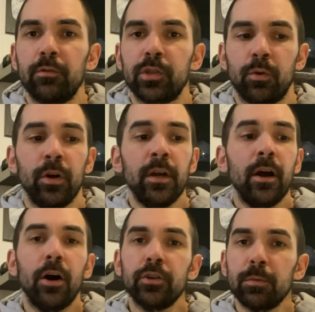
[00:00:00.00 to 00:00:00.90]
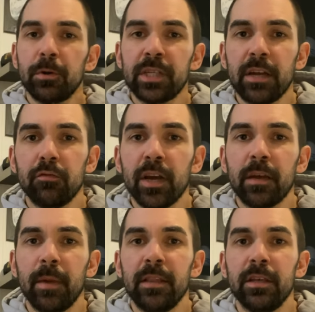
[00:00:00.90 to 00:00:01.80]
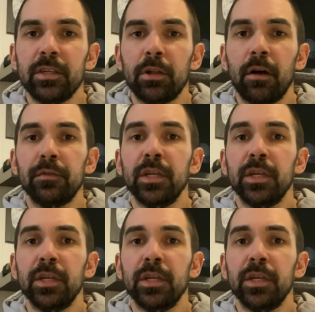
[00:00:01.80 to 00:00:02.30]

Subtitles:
So 100% recommend these gloves.